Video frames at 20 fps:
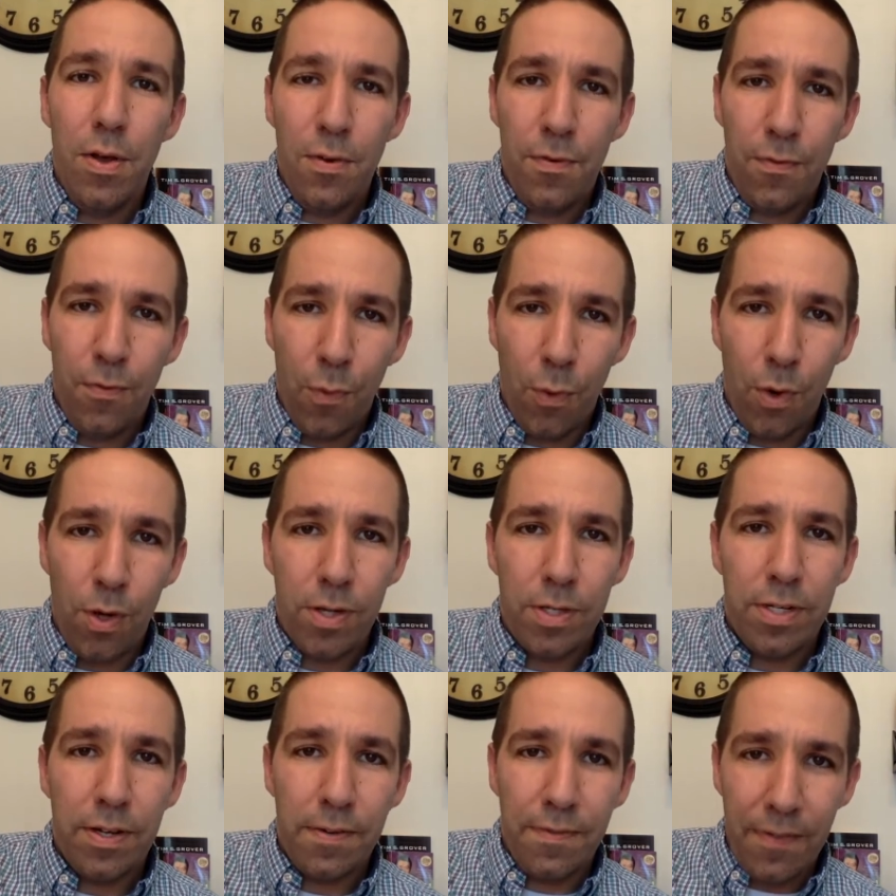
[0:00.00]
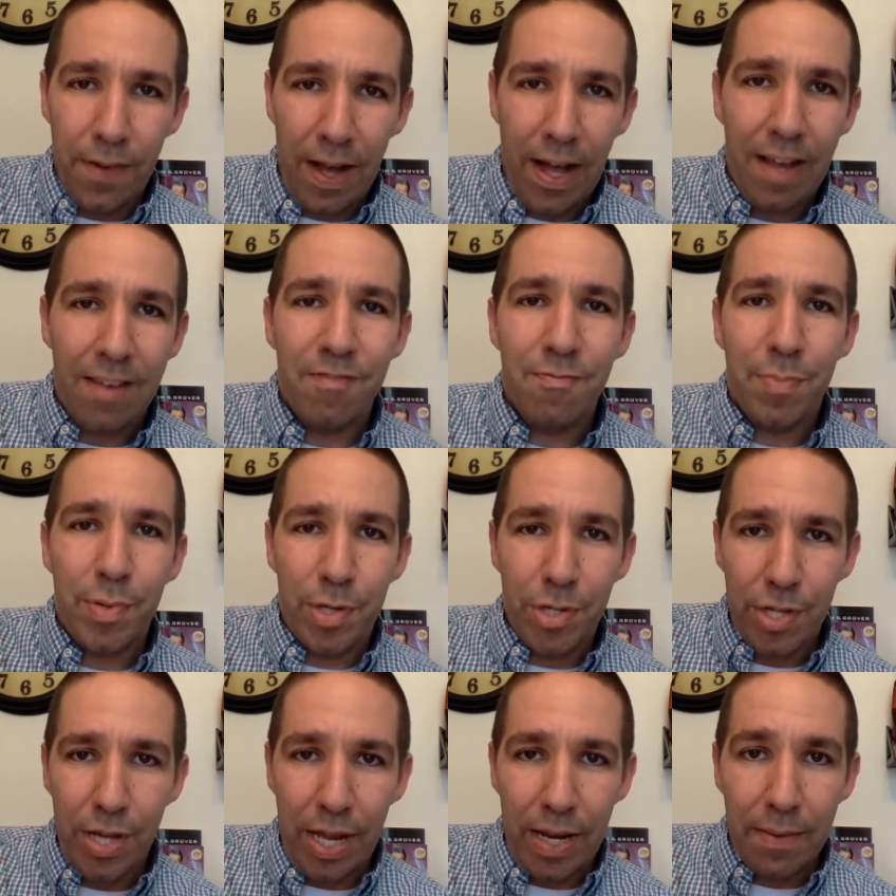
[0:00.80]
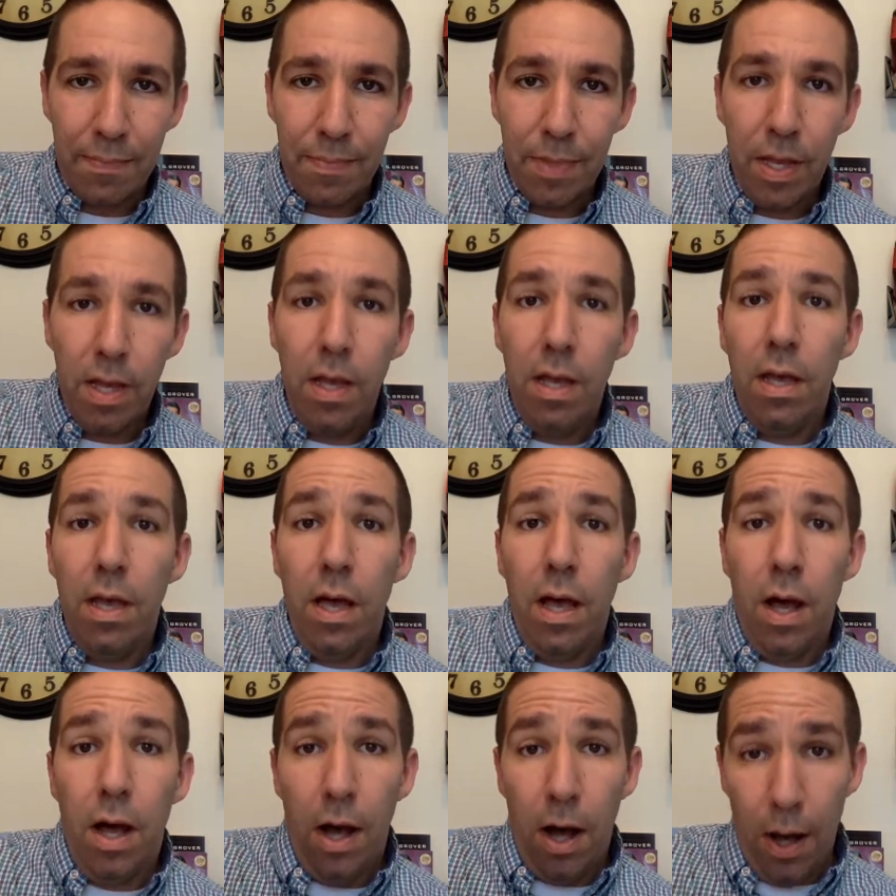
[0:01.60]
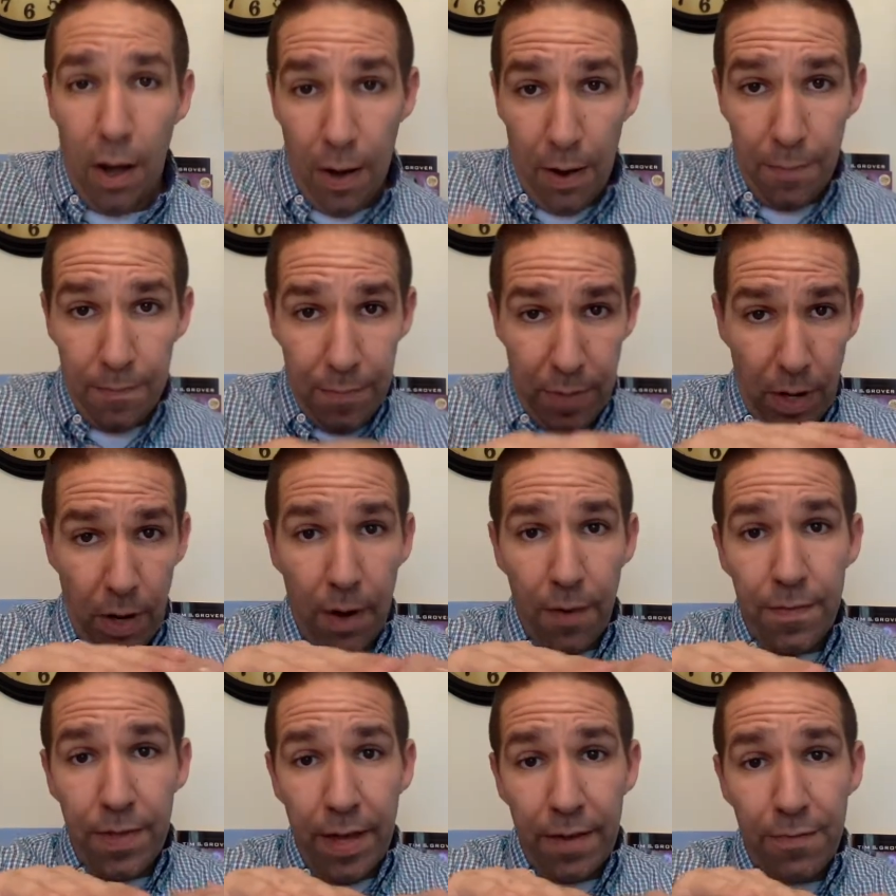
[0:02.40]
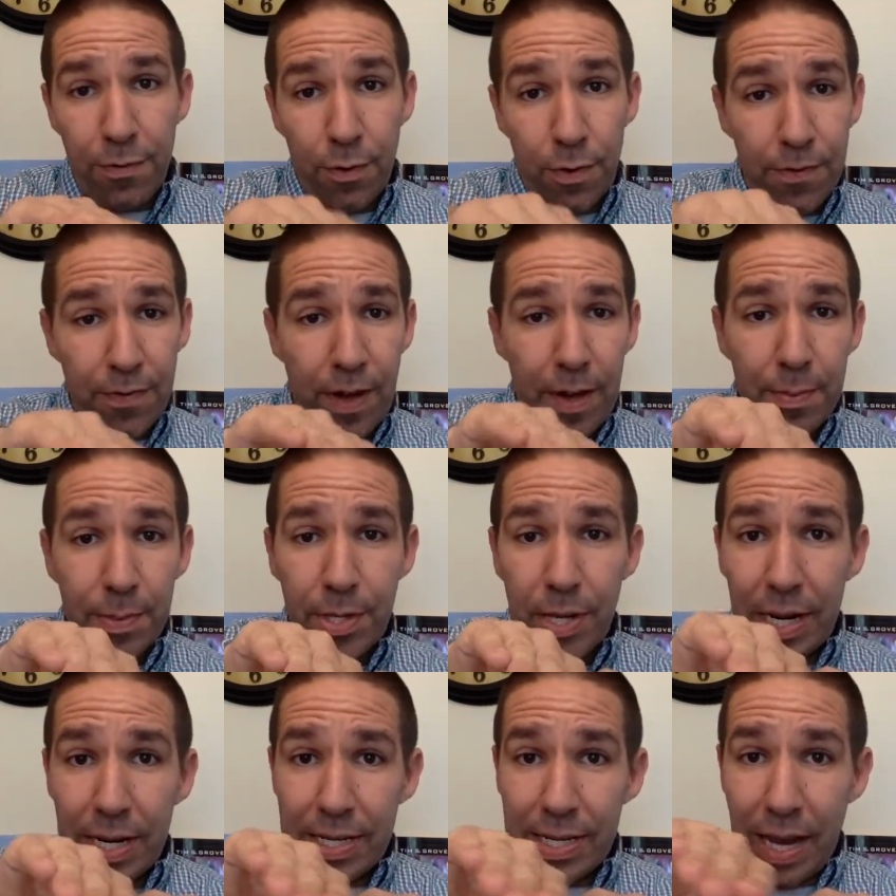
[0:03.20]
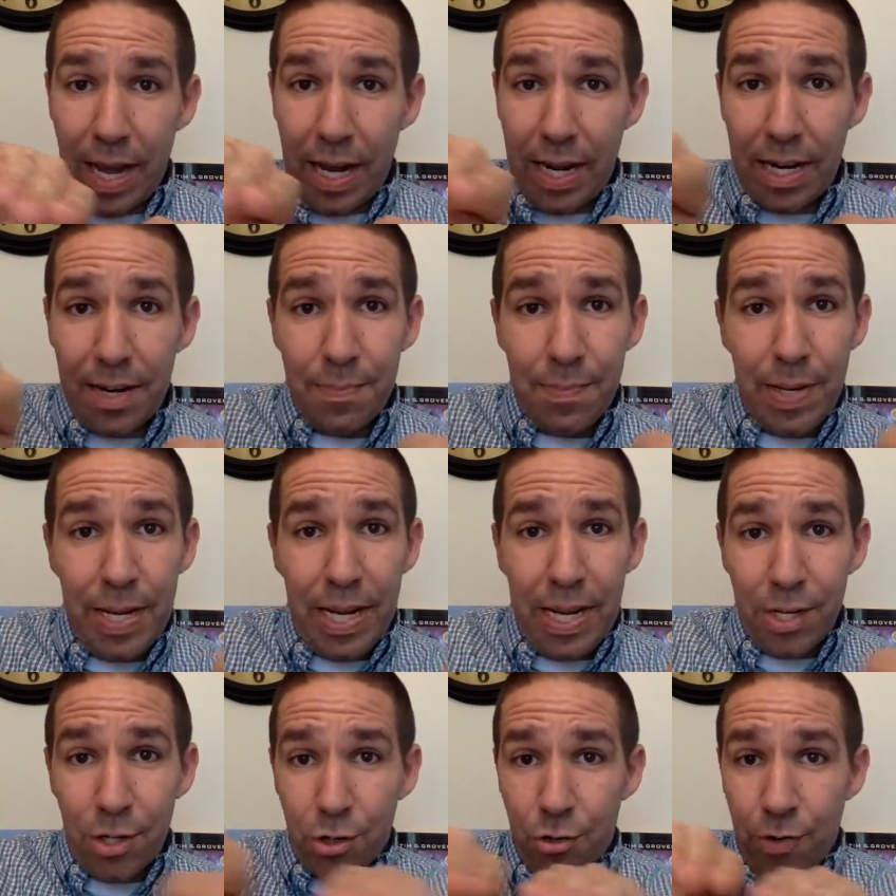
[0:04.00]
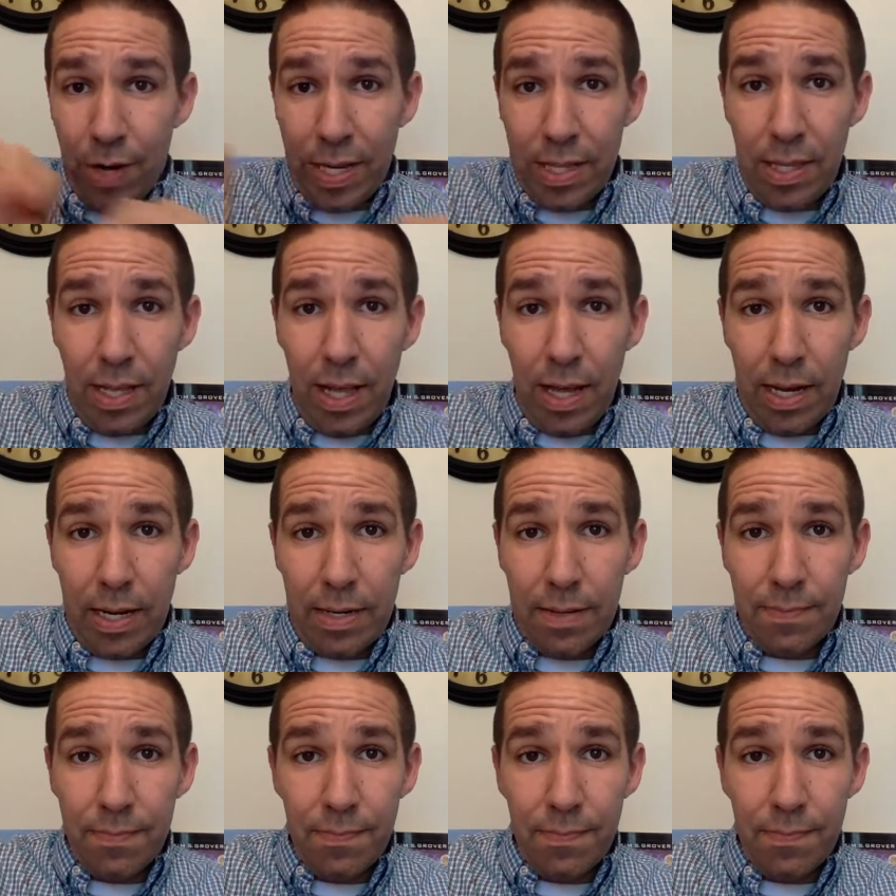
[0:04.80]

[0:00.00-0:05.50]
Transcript: 4 to 5%. Of that 4 to 5%, it's not going to be a straight line.